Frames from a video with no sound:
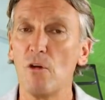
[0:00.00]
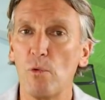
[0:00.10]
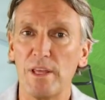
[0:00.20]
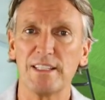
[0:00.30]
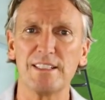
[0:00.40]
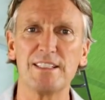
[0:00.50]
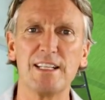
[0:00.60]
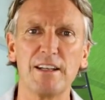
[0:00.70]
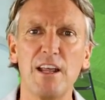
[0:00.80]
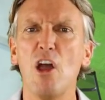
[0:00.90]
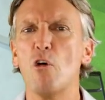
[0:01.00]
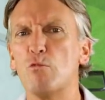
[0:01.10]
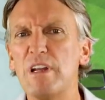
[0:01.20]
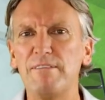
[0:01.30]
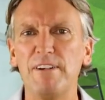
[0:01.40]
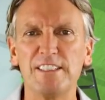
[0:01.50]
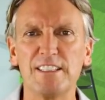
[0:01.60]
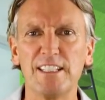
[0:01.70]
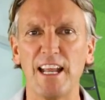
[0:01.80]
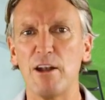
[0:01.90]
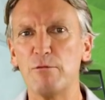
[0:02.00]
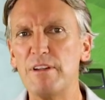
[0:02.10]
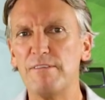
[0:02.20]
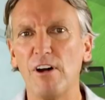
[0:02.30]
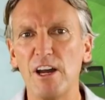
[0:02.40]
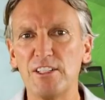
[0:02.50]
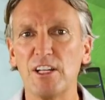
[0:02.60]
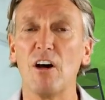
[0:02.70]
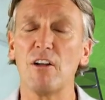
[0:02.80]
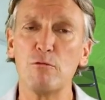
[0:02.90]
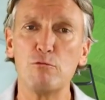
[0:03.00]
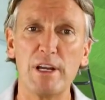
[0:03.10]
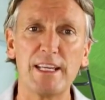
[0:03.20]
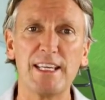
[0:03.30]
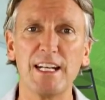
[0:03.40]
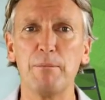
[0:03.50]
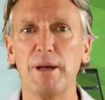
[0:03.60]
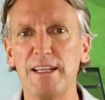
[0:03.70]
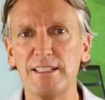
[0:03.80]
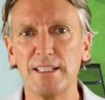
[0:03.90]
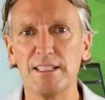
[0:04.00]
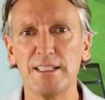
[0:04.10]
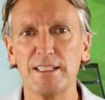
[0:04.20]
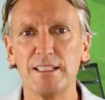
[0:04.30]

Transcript: When this is done, revisit it and revise it on a regular basis.